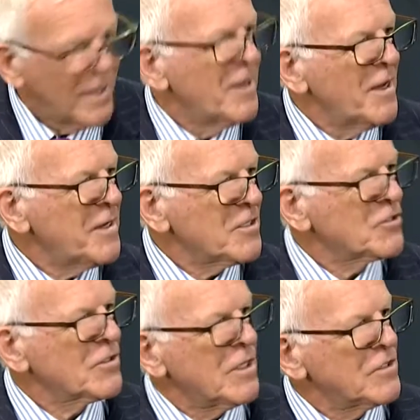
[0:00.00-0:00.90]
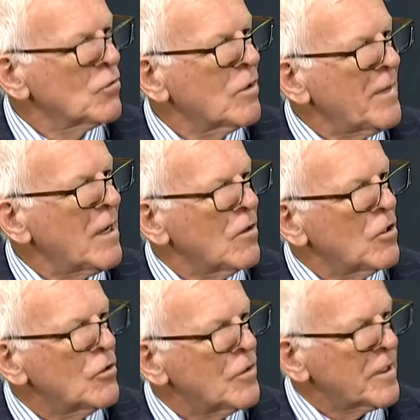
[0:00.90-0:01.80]
And it's all about
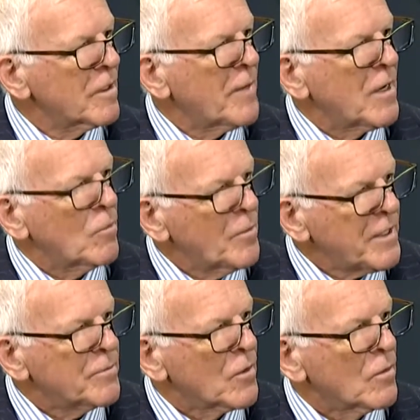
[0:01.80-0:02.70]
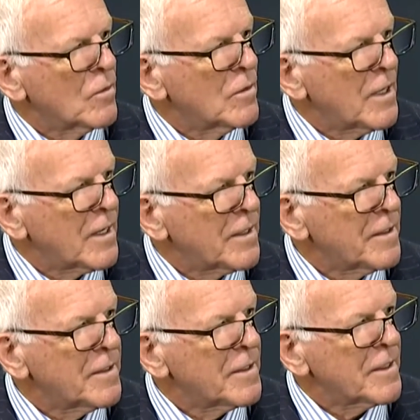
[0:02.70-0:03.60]
learning about people
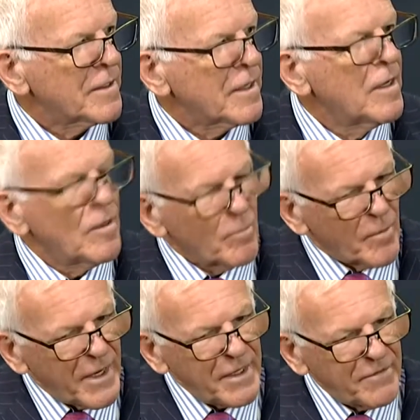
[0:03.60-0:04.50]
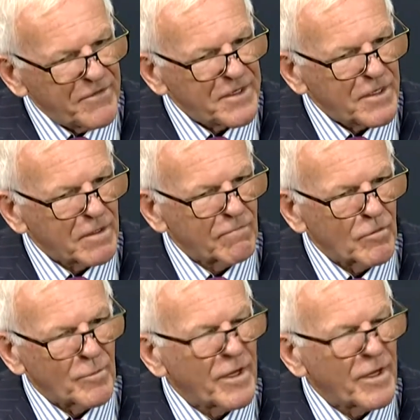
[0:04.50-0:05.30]
and benefiting from their